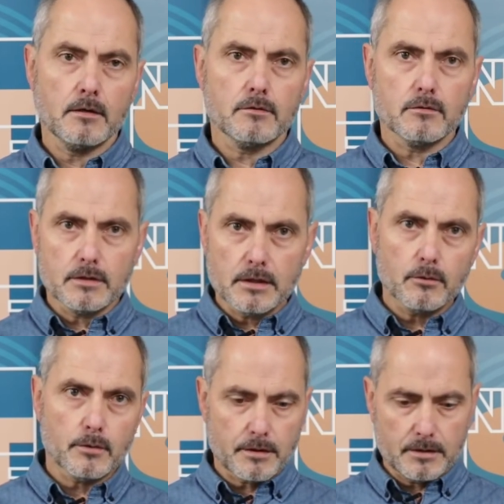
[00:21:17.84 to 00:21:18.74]
to deal
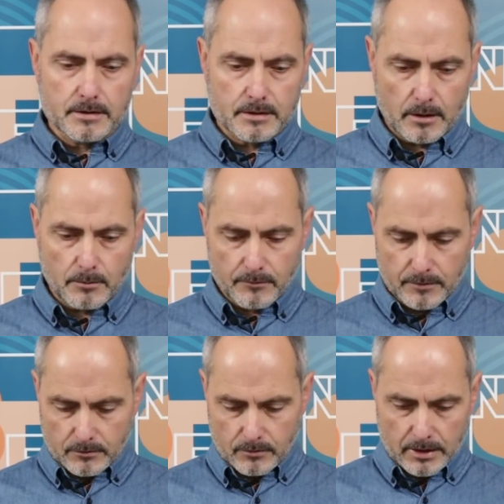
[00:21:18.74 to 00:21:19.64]
with these type of
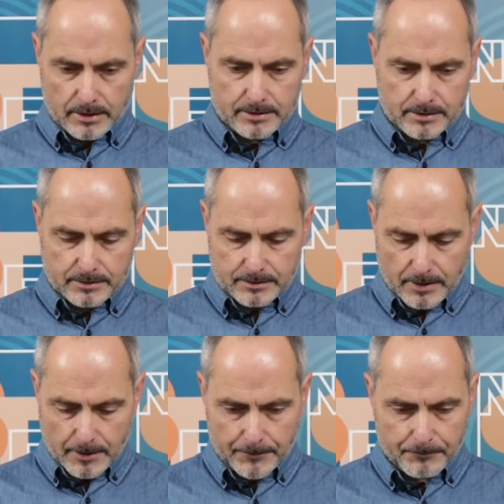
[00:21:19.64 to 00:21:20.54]
introductions.
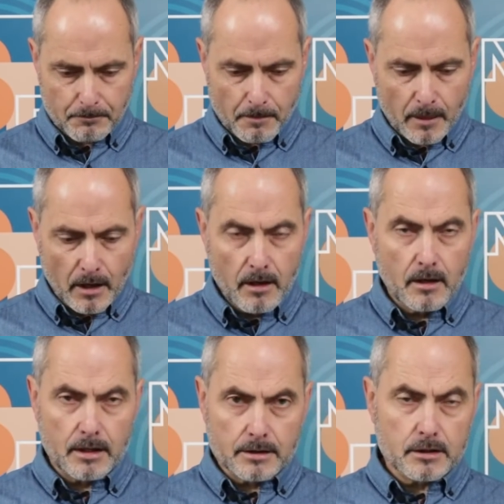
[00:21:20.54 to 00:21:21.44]

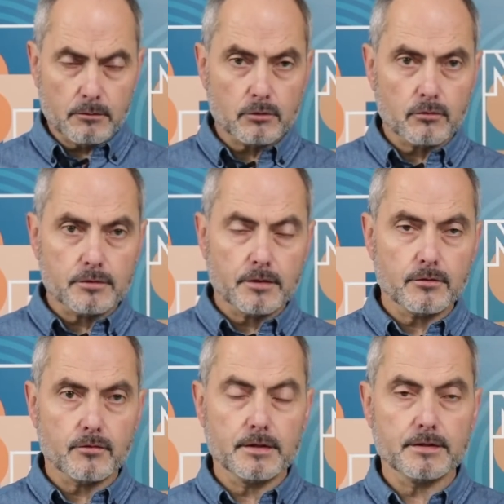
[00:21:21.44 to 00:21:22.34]
And that was also
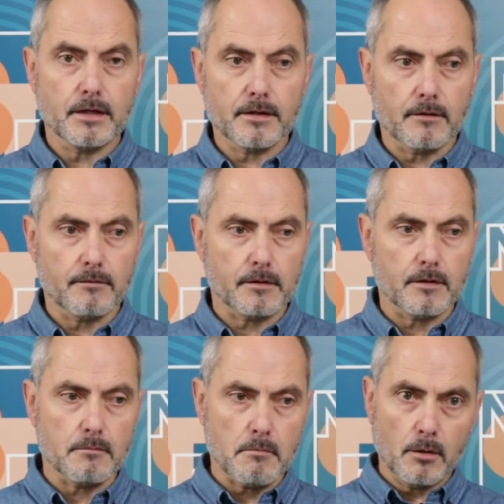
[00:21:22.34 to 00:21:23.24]
true in South Africa.
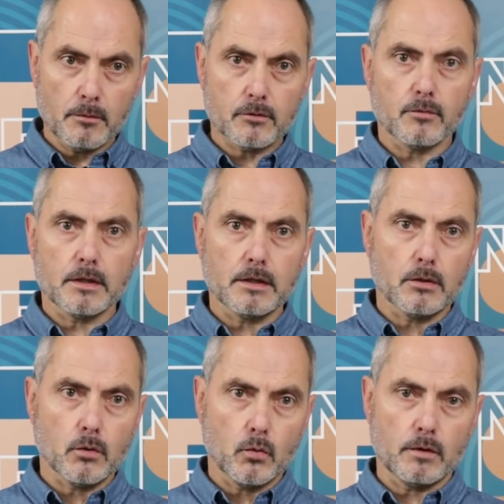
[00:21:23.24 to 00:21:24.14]
The moment we
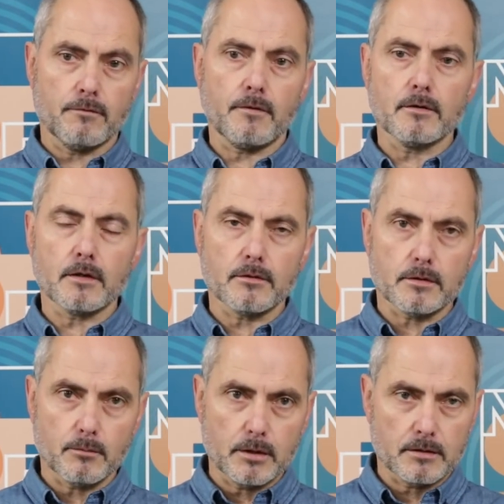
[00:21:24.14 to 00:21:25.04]
found out
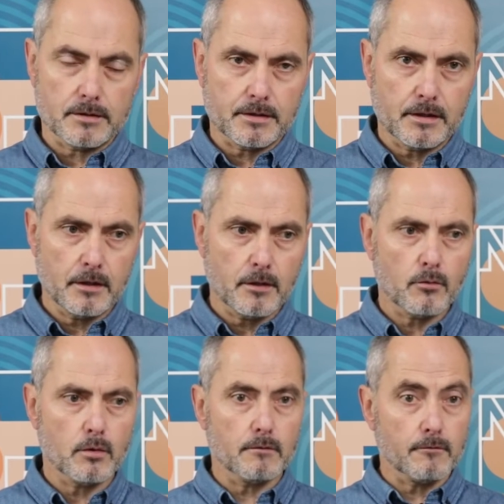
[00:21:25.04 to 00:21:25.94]
the beetle is here,
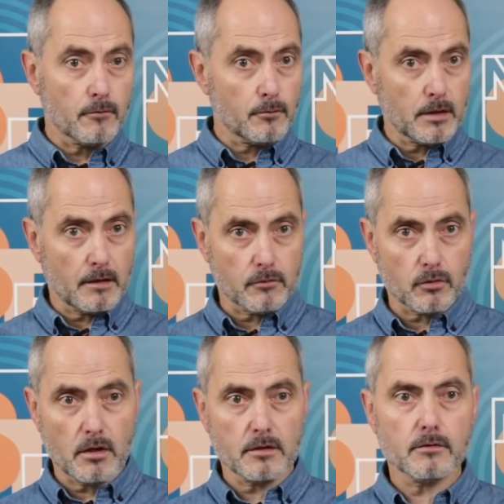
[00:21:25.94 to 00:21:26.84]
we informed the
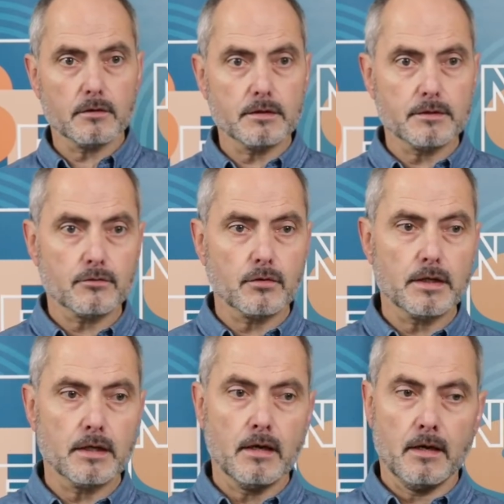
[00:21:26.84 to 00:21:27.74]
avocado
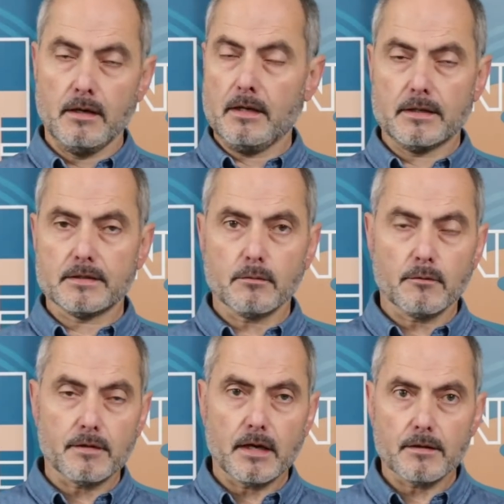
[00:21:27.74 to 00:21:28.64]
industry and some
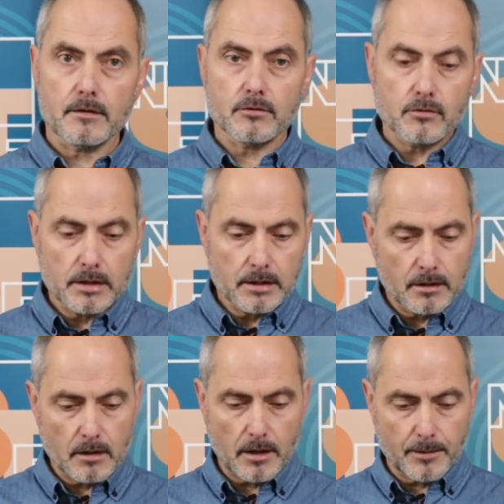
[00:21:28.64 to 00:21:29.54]
of the other
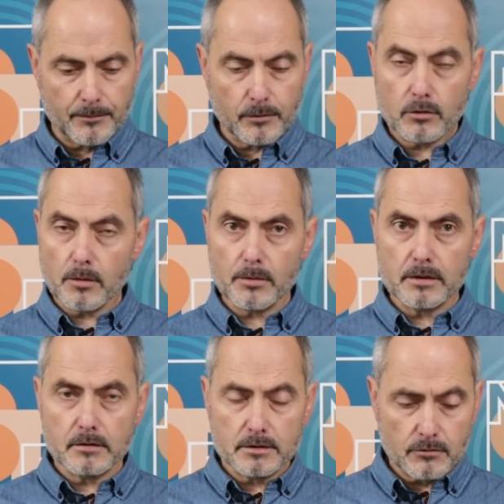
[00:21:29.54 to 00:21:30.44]
tree crop
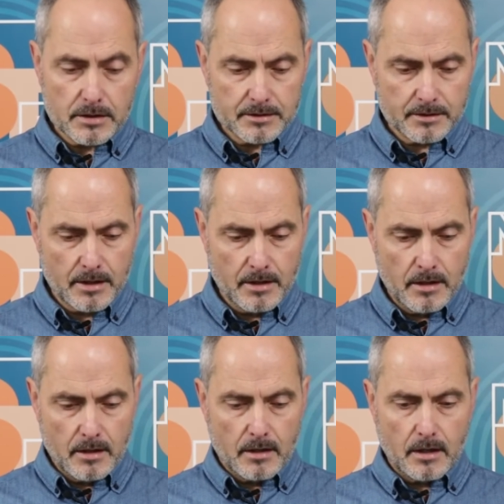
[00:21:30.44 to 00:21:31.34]
industries,
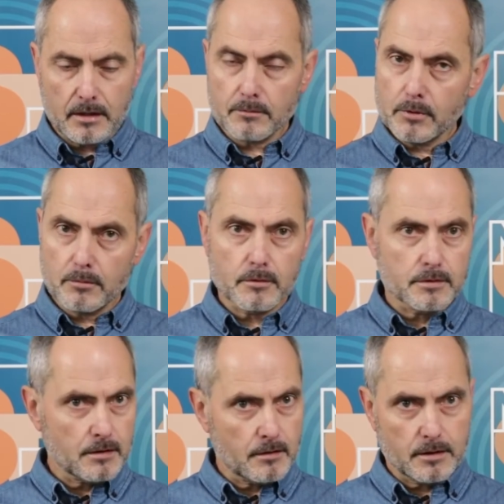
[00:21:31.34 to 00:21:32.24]
and people
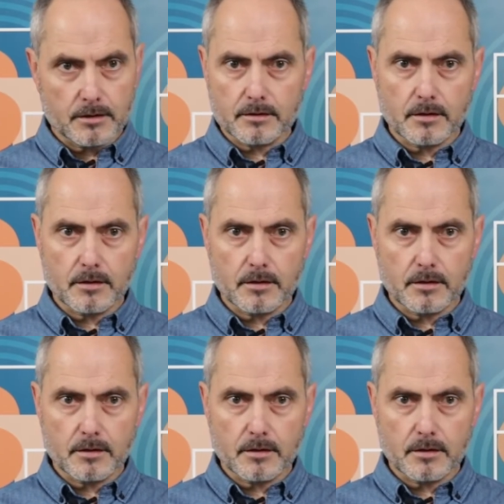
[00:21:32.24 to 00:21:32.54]
started